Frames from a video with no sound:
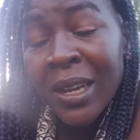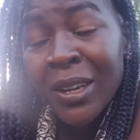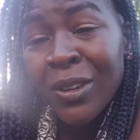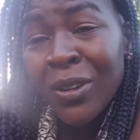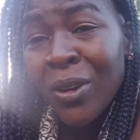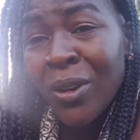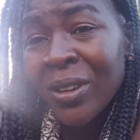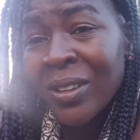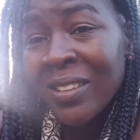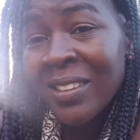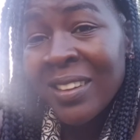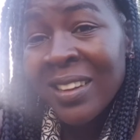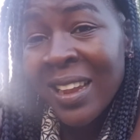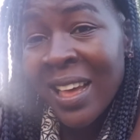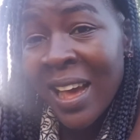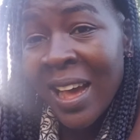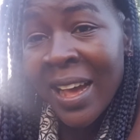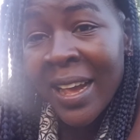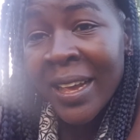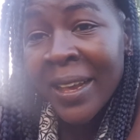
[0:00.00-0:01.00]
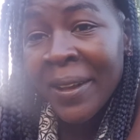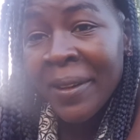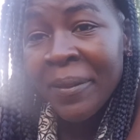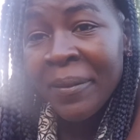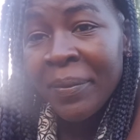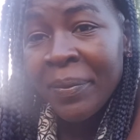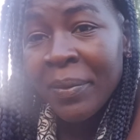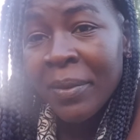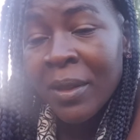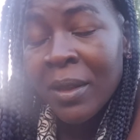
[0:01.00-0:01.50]
Don't lie.
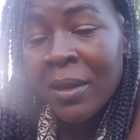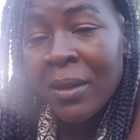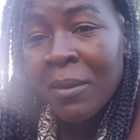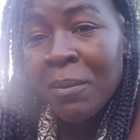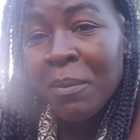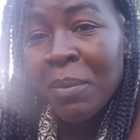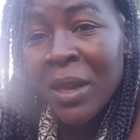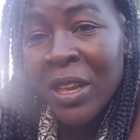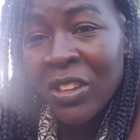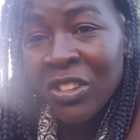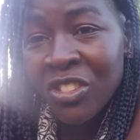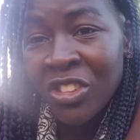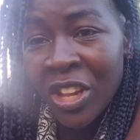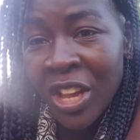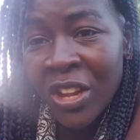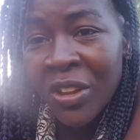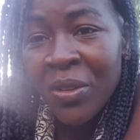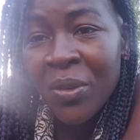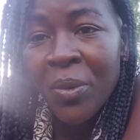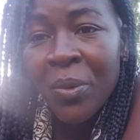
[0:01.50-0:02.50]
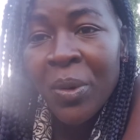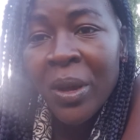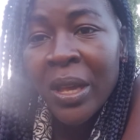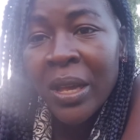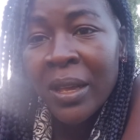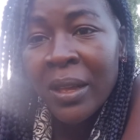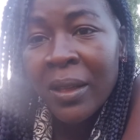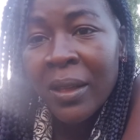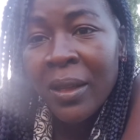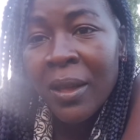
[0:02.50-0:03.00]
Be
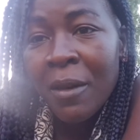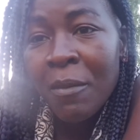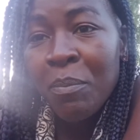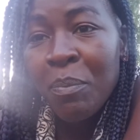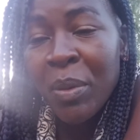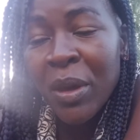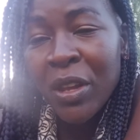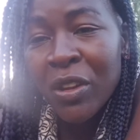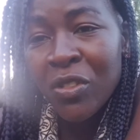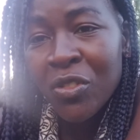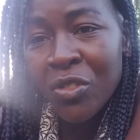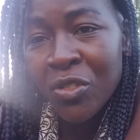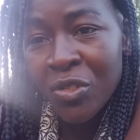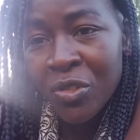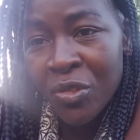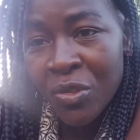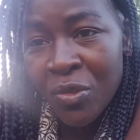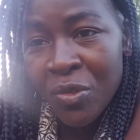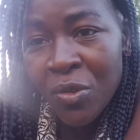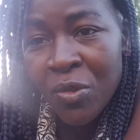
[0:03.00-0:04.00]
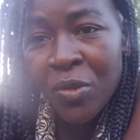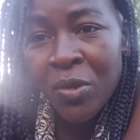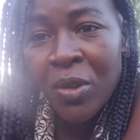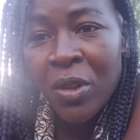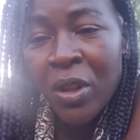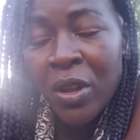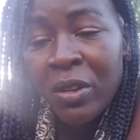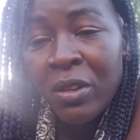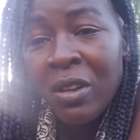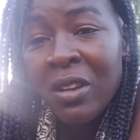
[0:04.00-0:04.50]
genuine. Be true.
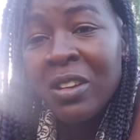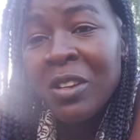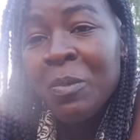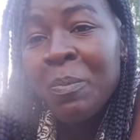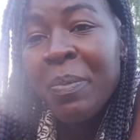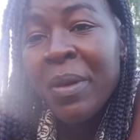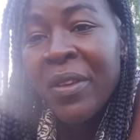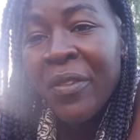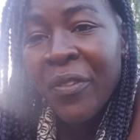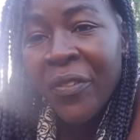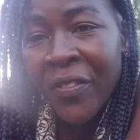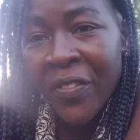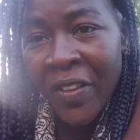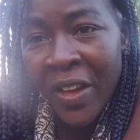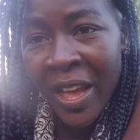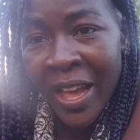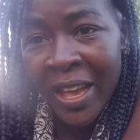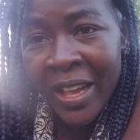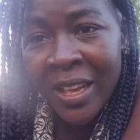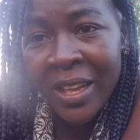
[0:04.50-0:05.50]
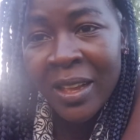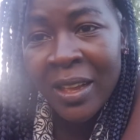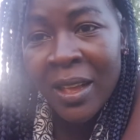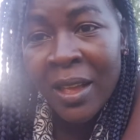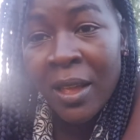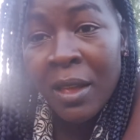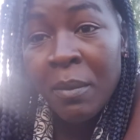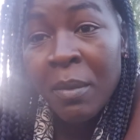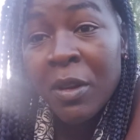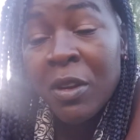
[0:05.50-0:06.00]
Don't be fake.
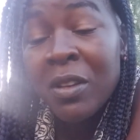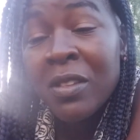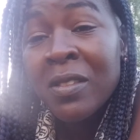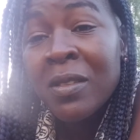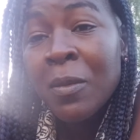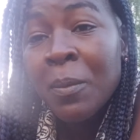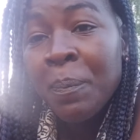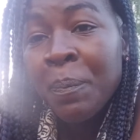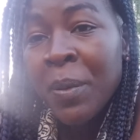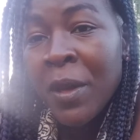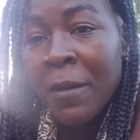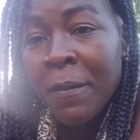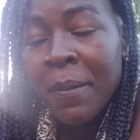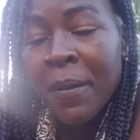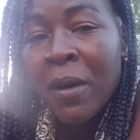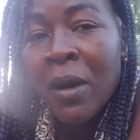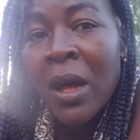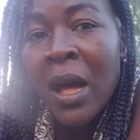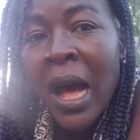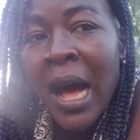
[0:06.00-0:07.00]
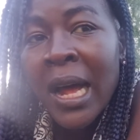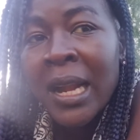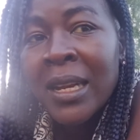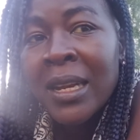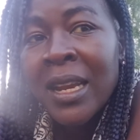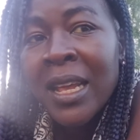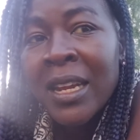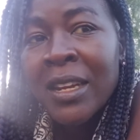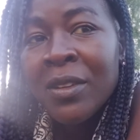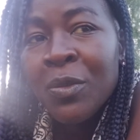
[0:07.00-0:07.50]
Because people,
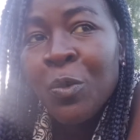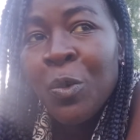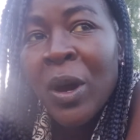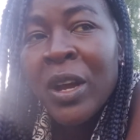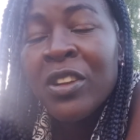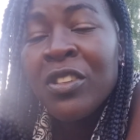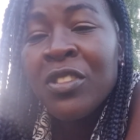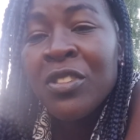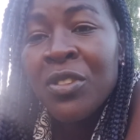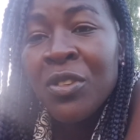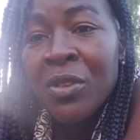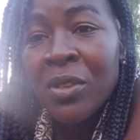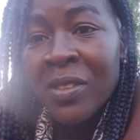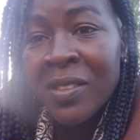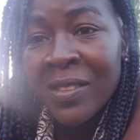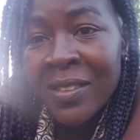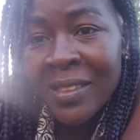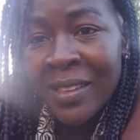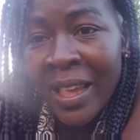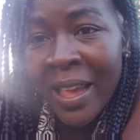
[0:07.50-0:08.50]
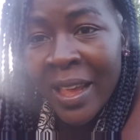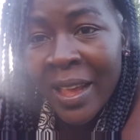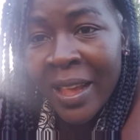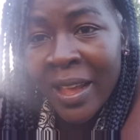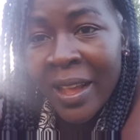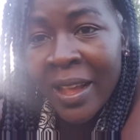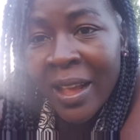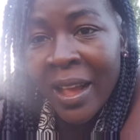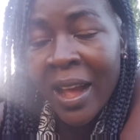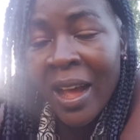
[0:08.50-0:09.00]
and let what you
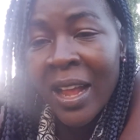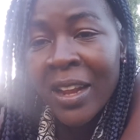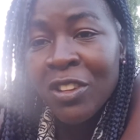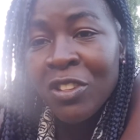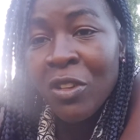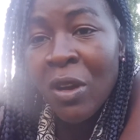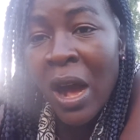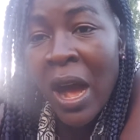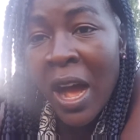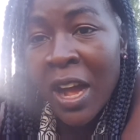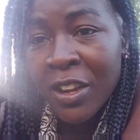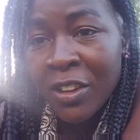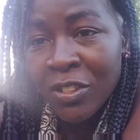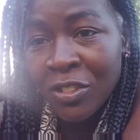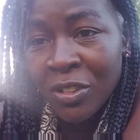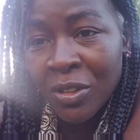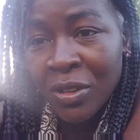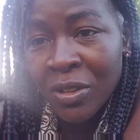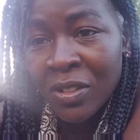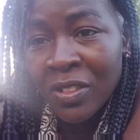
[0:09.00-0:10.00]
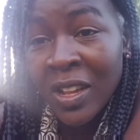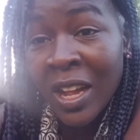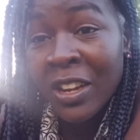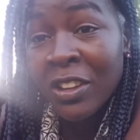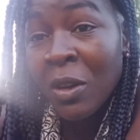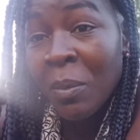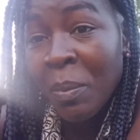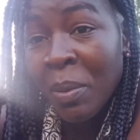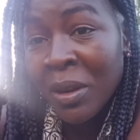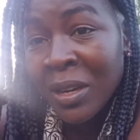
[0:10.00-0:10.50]
say and your actions
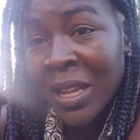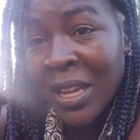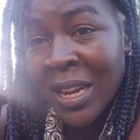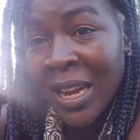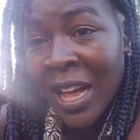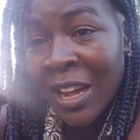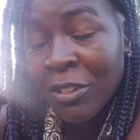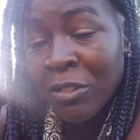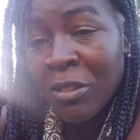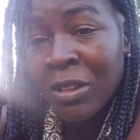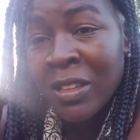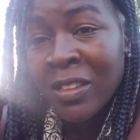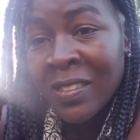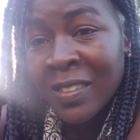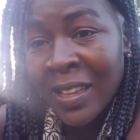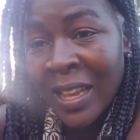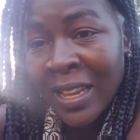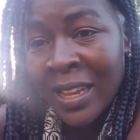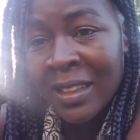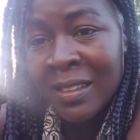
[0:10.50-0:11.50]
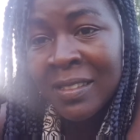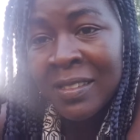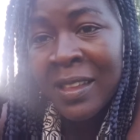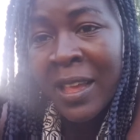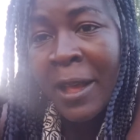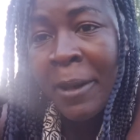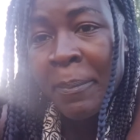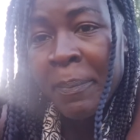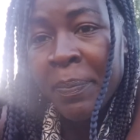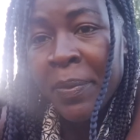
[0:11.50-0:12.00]
and your body language say the
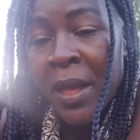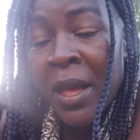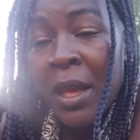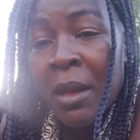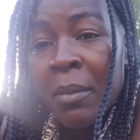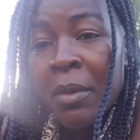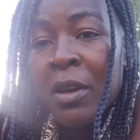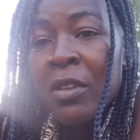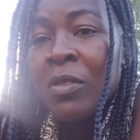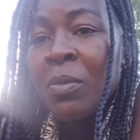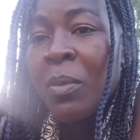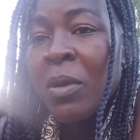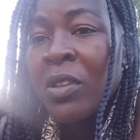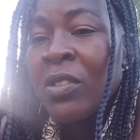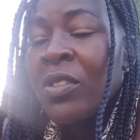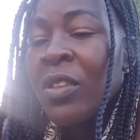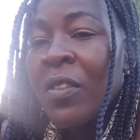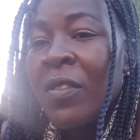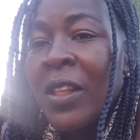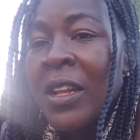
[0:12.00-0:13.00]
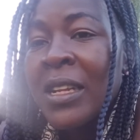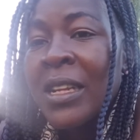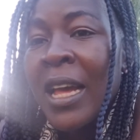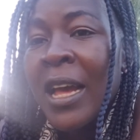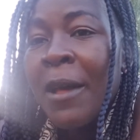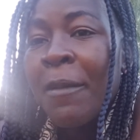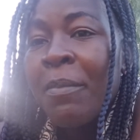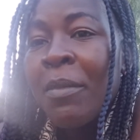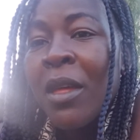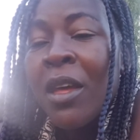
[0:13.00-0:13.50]
same. Because most of the
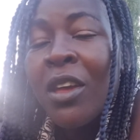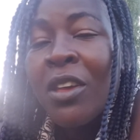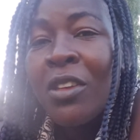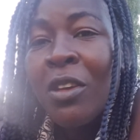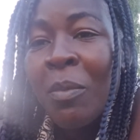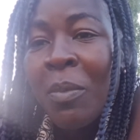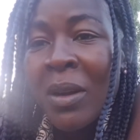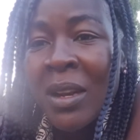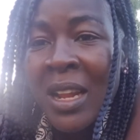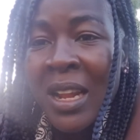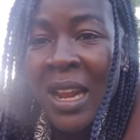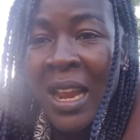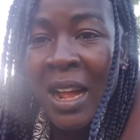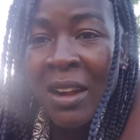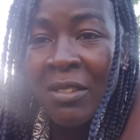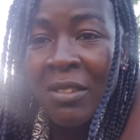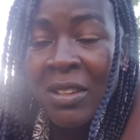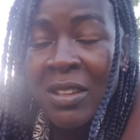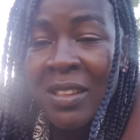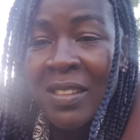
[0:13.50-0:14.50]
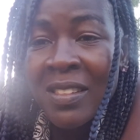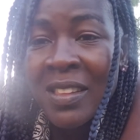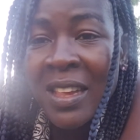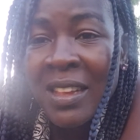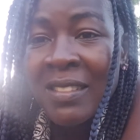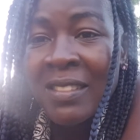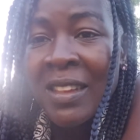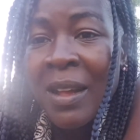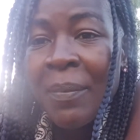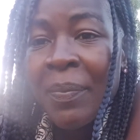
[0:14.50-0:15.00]
time, your body language is
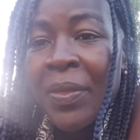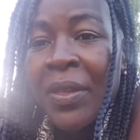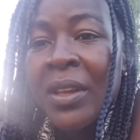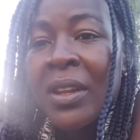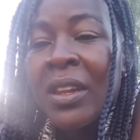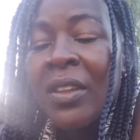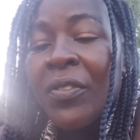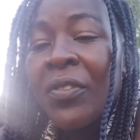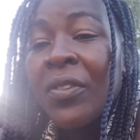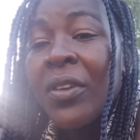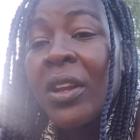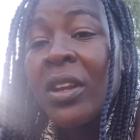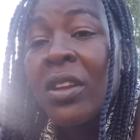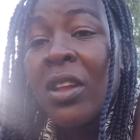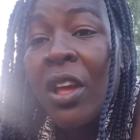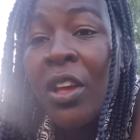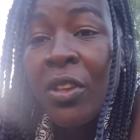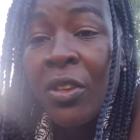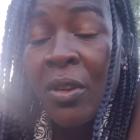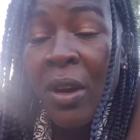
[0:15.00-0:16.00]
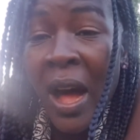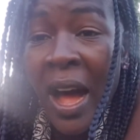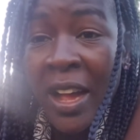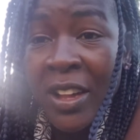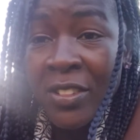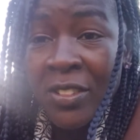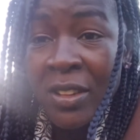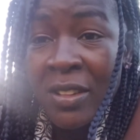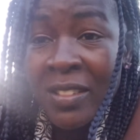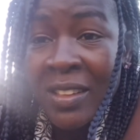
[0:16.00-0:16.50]
saying something different, your
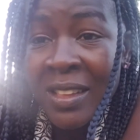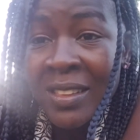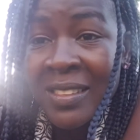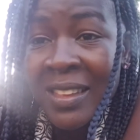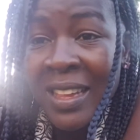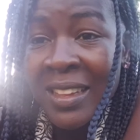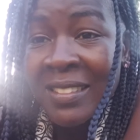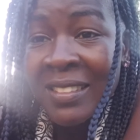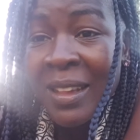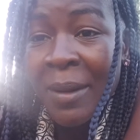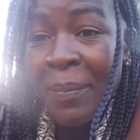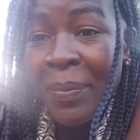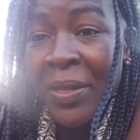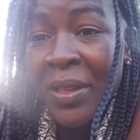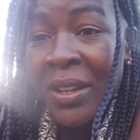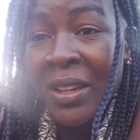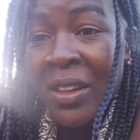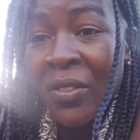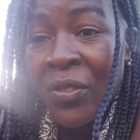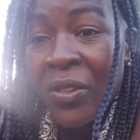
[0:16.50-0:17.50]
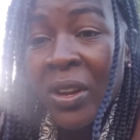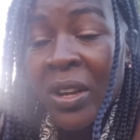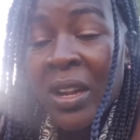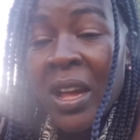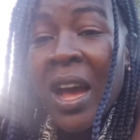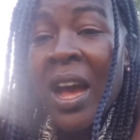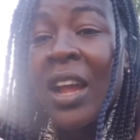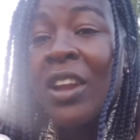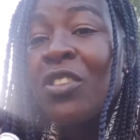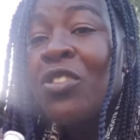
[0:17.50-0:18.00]
actions are saying something different,
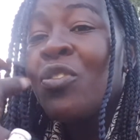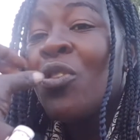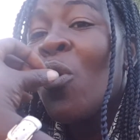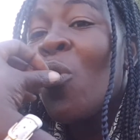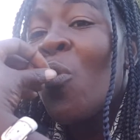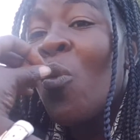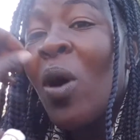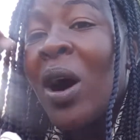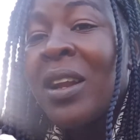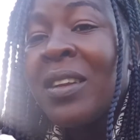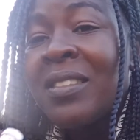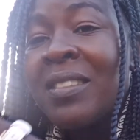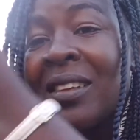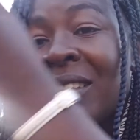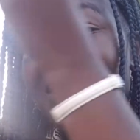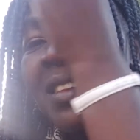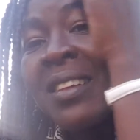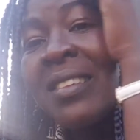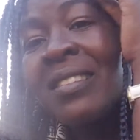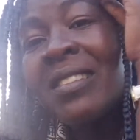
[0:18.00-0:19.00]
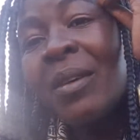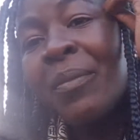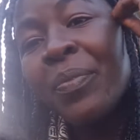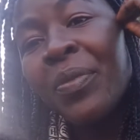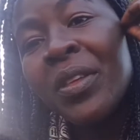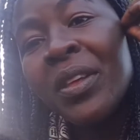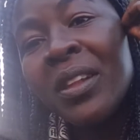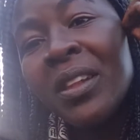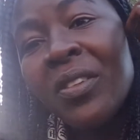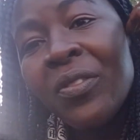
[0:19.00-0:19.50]
and your words are saying
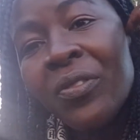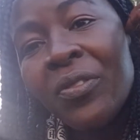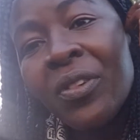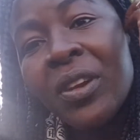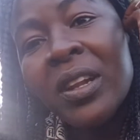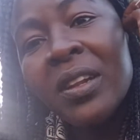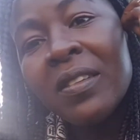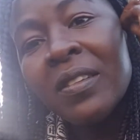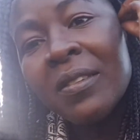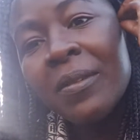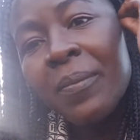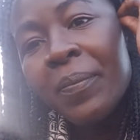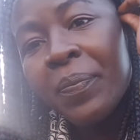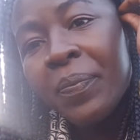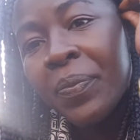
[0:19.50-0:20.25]
something different.